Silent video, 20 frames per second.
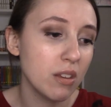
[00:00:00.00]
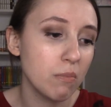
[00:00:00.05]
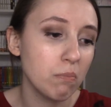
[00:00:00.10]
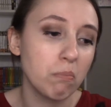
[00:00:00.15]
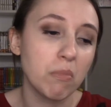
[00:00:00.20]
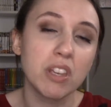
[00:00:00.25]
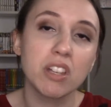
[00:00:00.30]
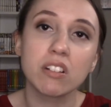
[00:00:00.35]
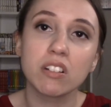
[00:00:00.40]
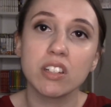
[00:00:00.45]

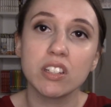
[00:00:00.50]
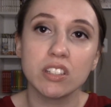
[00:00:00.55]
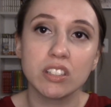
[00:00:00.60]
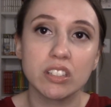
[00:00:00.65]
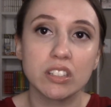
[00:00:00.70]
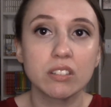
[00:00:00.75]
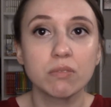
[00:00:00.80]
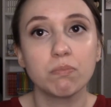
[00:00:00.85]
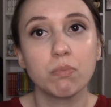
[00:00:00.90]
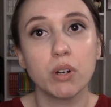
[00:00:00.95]
Mail
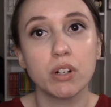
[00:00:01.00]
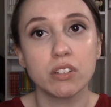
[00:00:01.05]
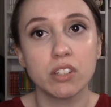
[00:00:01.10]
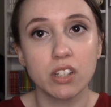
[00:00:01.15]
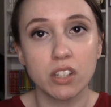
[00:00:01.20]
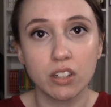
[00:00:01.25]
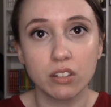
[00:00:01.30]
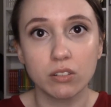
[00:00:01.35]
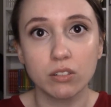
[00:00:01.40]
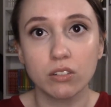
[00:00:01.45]
is
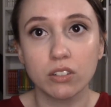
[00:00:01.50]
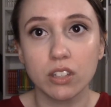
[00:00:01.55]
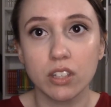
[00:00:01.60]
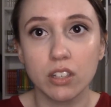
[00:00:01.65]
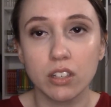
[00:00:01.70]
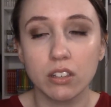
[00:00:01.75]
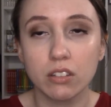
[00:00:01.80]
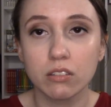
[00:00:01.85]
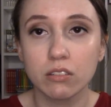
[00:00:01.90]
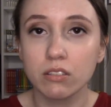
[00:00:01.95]

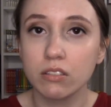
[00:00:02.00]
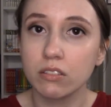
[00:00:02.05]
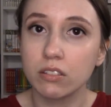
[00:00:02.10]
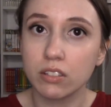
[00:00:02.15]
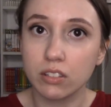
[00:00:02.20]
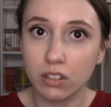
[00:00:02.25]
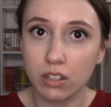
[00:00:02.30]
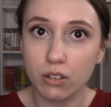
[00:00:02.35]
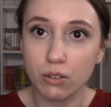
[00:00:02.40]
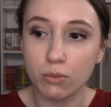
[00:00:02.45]
particularly
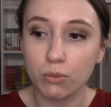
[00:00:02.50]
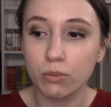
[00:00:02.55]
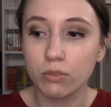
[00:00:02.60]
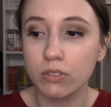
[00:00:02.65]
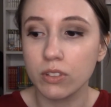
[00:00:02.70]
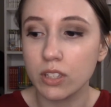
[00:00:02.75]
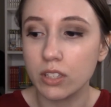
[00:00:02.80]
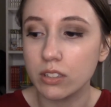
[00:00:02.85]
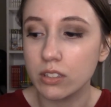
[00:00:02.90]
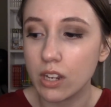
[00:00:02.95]
slow
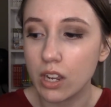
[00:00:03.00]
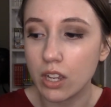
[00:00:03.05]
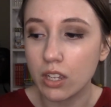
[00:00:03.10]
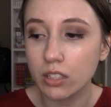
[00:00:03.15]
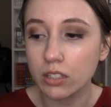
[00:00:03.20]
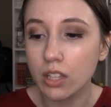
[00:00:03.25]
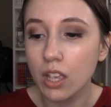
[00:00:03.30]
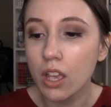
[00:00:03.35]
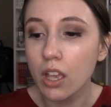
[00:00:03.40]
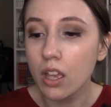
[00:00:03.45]
these
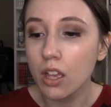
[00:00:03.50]
days,